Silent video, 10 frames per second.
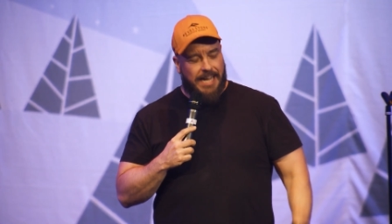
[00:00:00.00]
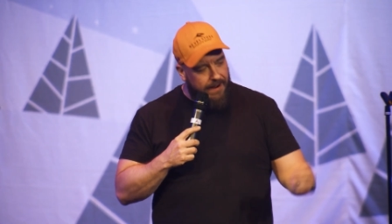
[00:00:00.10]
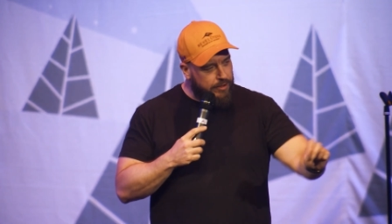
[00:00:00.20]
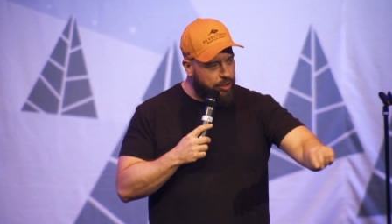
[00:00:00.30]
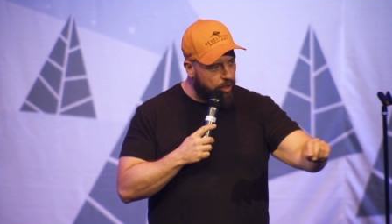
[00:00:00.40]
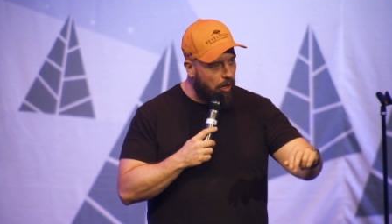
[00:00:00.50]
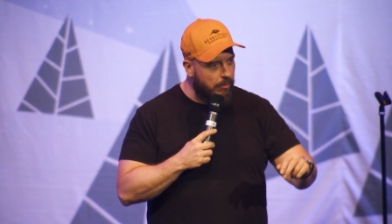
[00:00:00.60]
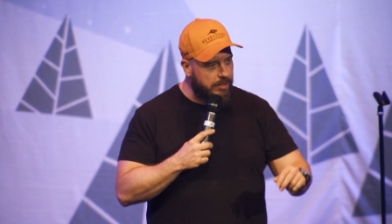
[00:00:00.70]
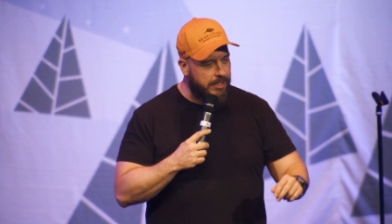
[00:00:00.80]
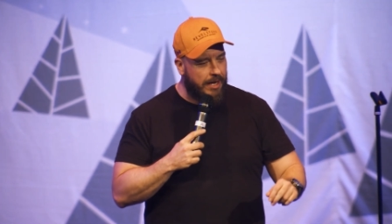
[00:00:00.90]
And after the
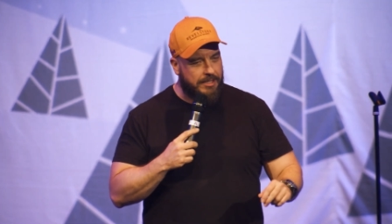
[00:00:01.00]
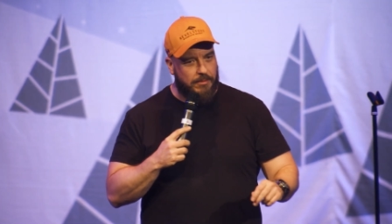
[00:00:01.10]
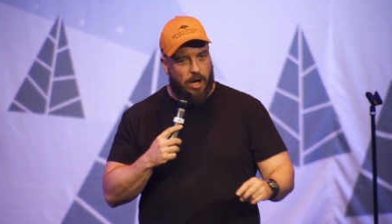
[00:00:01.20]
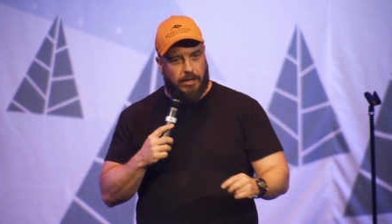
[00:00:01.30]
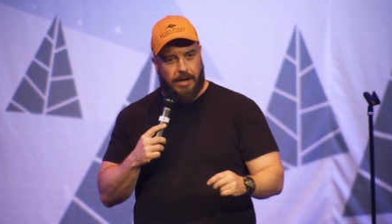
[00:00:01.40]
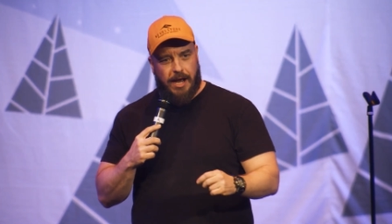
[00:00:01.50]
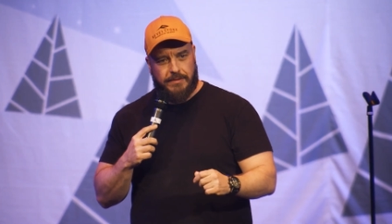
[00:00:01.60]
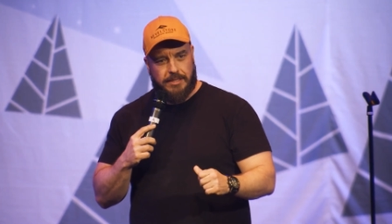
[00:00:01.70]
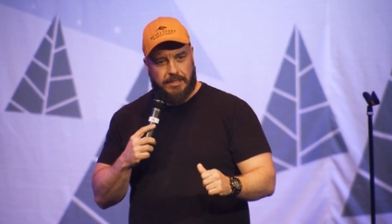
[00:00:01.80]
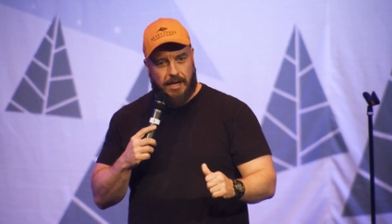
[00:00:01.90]
show, signing some
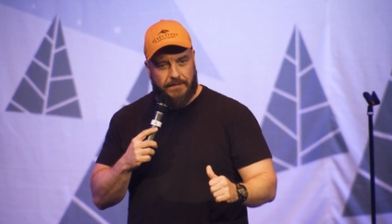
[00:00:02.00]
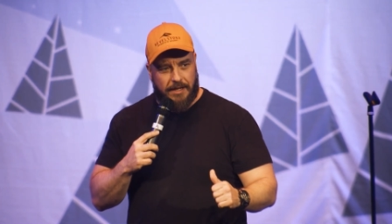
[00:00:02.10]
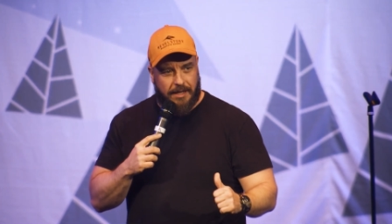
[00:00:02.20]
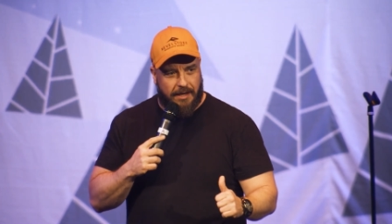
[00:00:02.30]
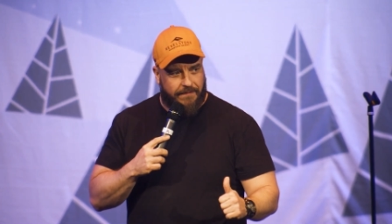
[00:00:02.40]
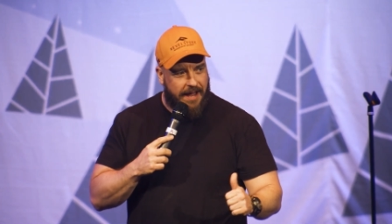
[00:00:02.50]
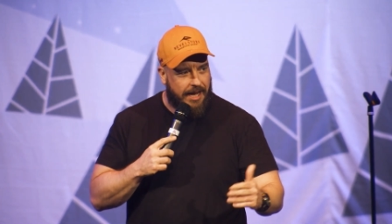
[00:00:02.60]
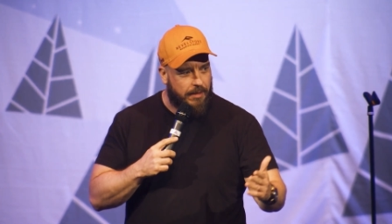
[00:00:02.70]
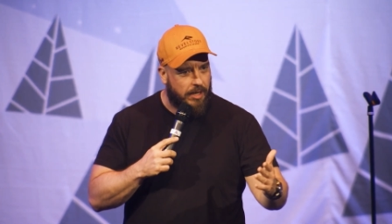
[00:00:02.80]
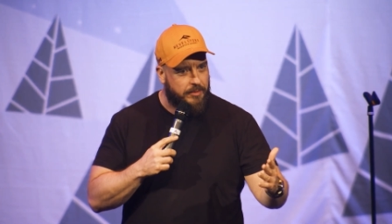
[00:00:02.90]
autographs and stuff, and a, and a
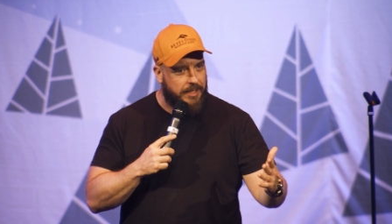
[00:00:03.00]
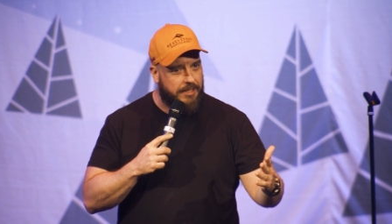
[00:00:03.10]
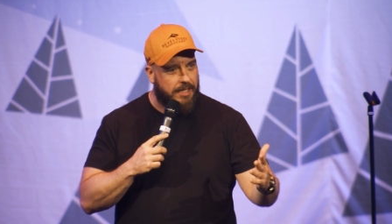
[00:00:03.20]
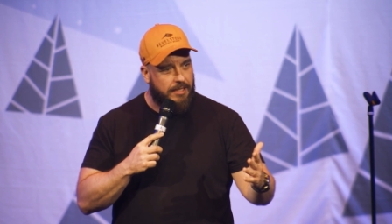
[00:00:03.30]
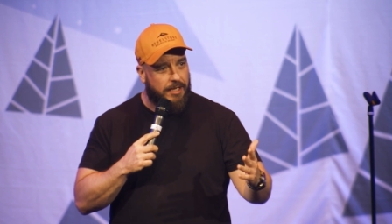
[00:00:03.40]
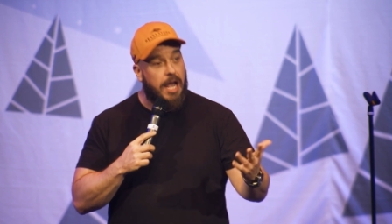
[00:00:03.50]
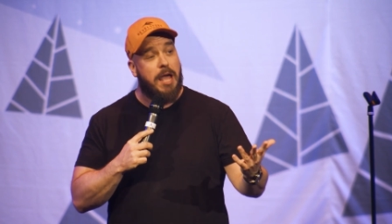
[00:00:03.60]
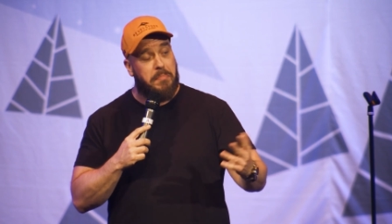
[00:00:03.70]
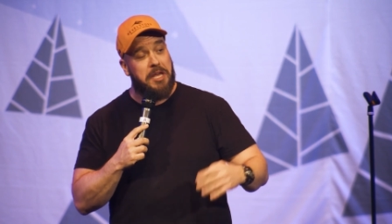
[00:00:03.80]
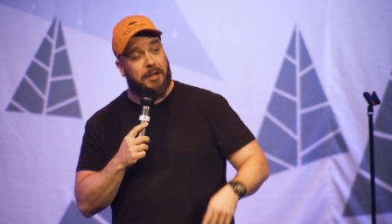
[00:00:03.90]
fan came up to me and said, uh,
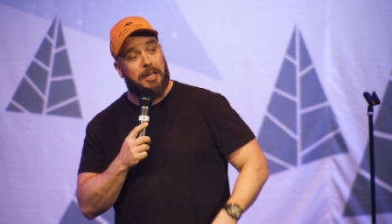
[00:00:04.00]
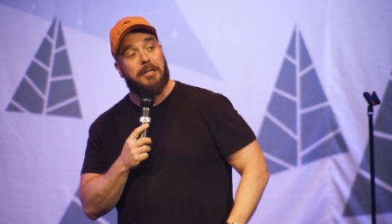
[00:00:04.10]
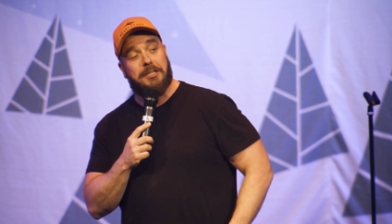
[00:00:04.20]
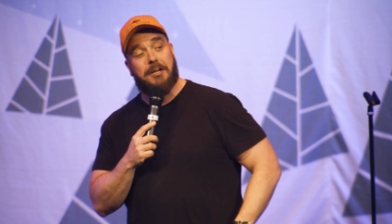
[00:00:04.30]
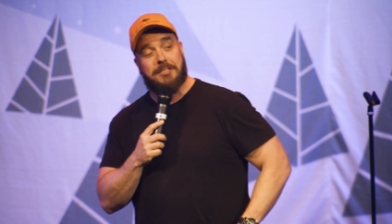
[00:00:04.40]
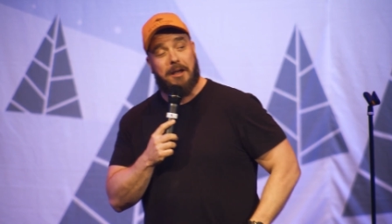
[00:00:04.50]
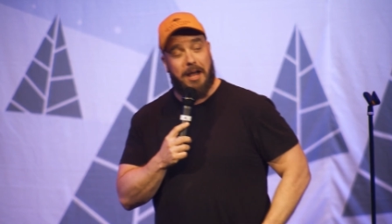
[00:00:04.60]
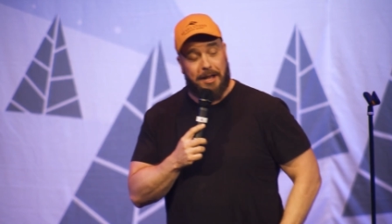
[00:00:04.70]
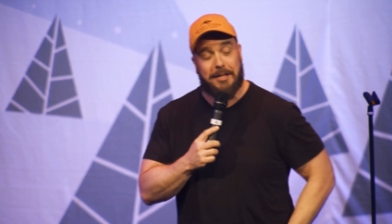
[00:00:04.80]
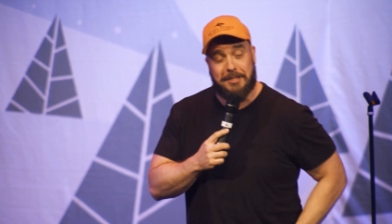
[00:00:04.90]
"Hey, Pete, I got a little here, so,
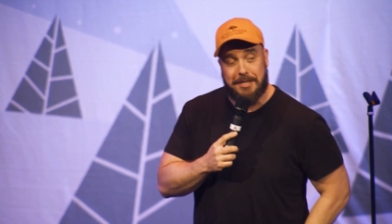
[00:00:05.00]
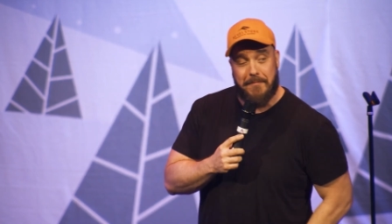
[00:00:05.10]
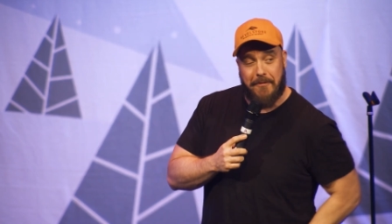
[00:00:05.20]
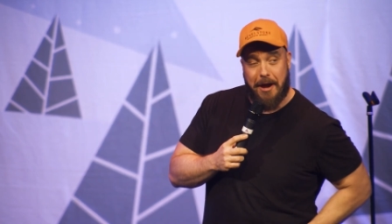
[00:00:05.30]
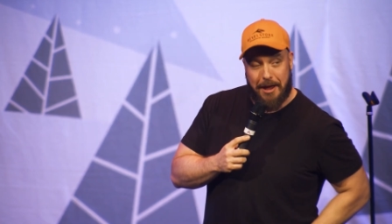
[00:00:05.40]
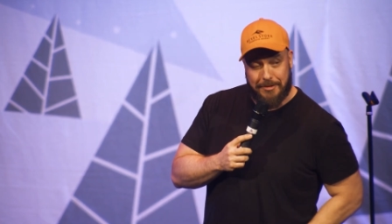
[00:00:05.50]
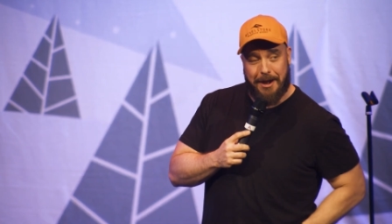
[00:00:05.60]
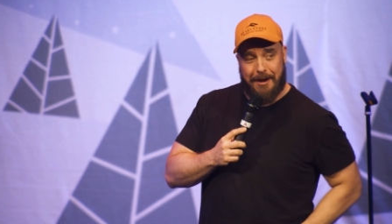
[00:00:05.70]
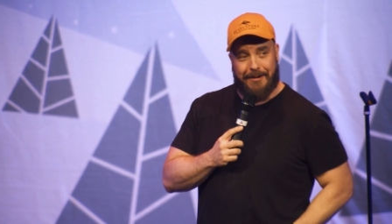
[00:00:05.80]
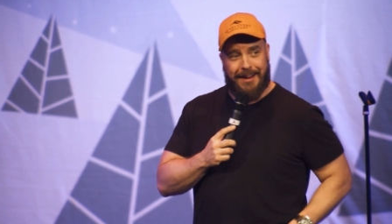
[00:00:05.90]
I got a little something for you. It's
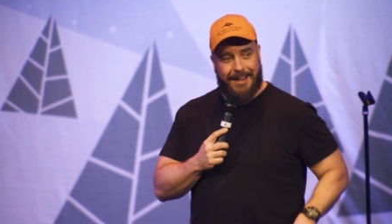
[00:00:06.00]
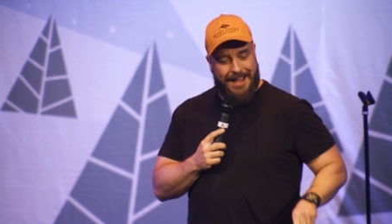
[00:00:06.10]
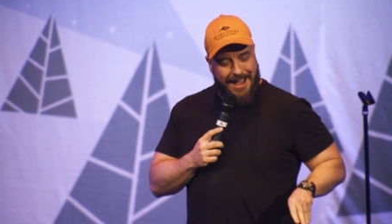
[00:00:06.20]
right here." Right?